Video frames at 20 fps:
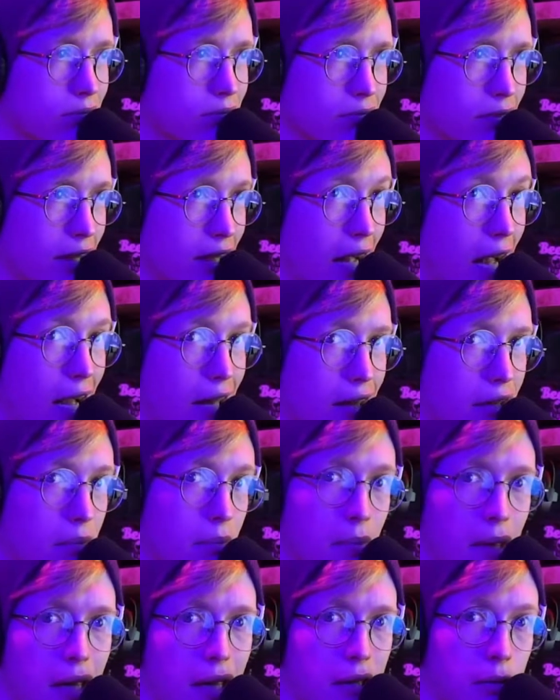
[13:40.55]
the guy that
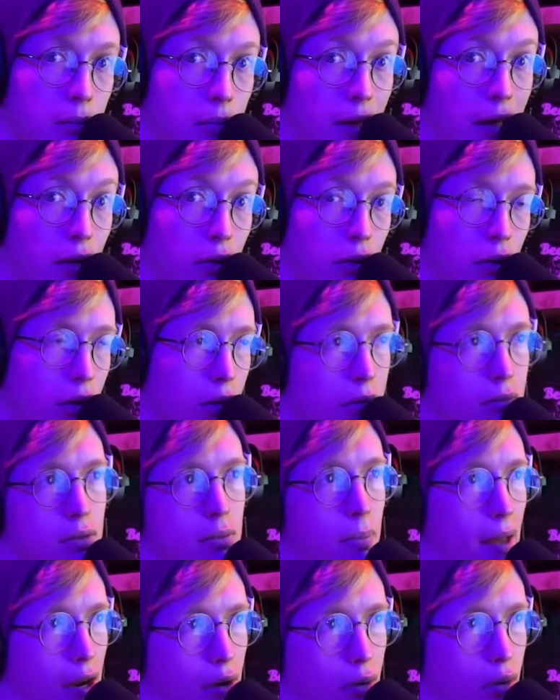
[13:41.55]
made PlayerUnknown's
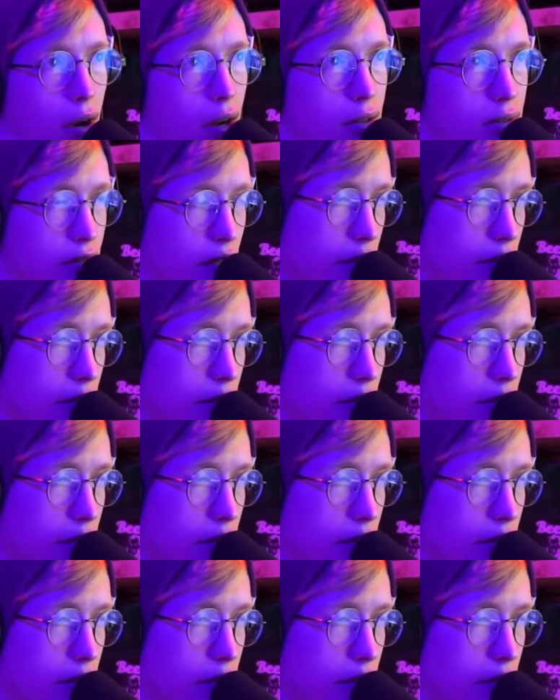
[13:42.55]
Battlegrounds.